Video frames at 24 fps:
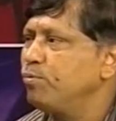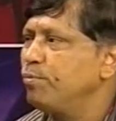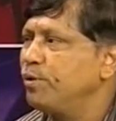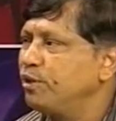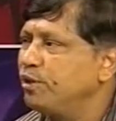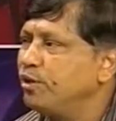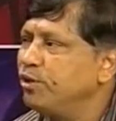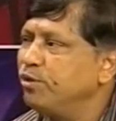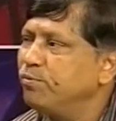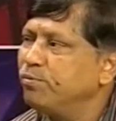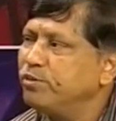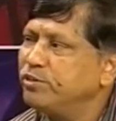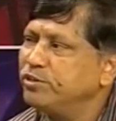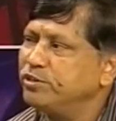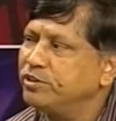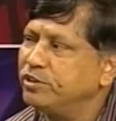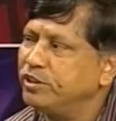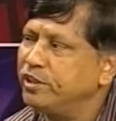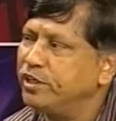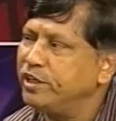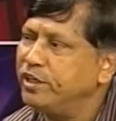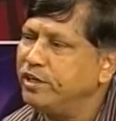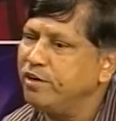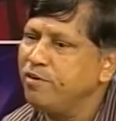by the
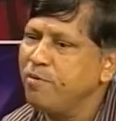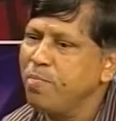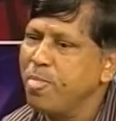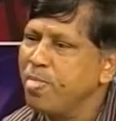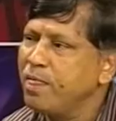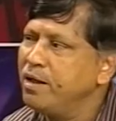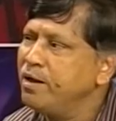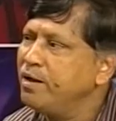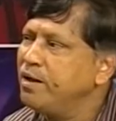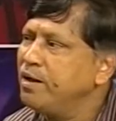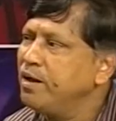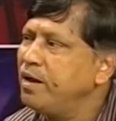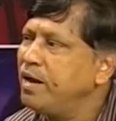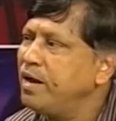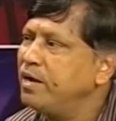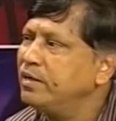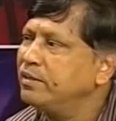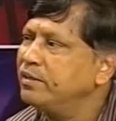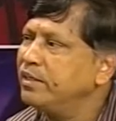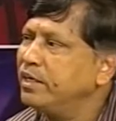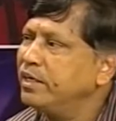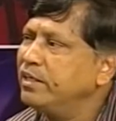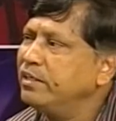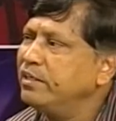university,
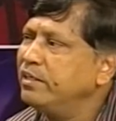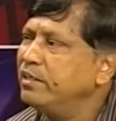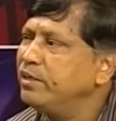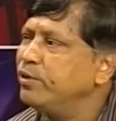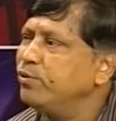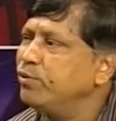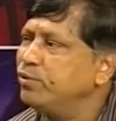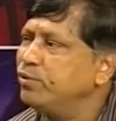and then you